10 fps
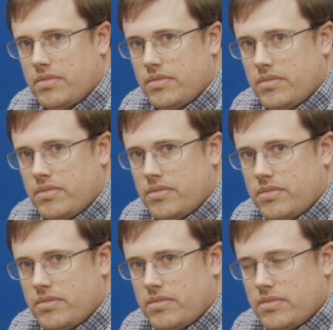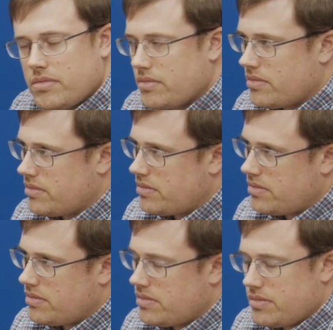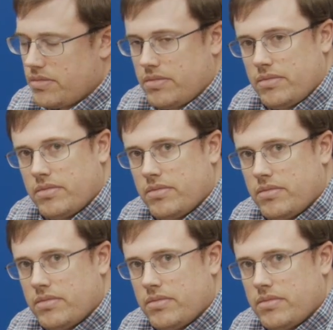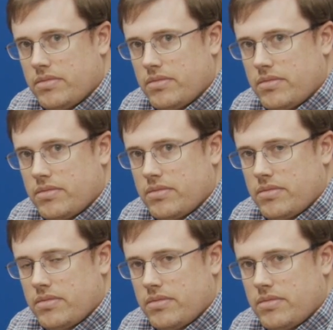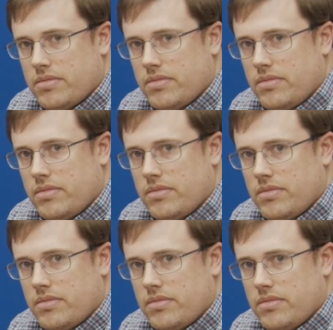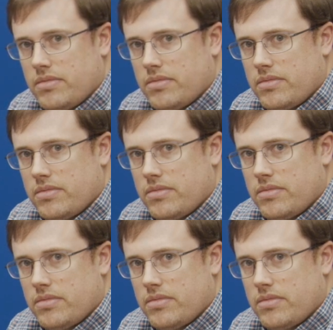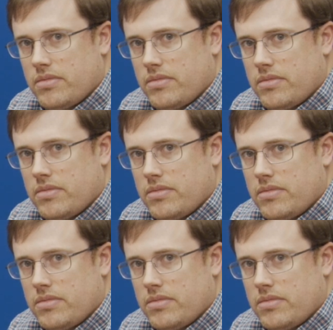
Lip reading: No words are spoken by the person on screen.